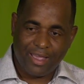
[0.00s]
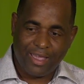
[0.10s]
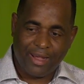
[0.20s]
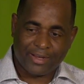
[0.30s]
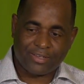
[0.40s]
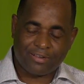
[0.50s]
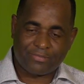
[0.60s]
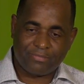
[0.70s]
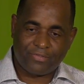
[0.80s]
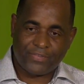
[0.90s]
it is not
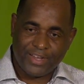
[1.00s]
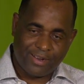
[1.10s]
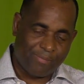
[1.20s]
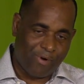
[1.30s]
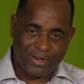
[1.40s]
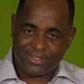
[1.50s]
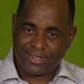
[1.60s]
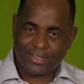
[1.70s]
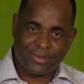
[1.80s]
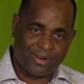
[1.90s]
finger
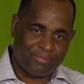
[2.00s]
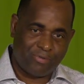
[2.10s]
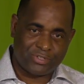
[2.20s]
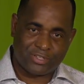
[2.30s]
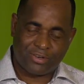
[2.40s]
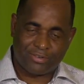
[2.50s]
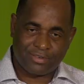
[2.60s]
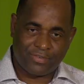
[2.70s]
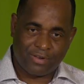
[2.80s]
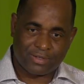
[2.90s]
pointing that's going to push this
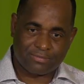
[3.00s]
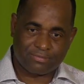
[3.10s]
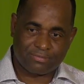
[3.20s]
country forward.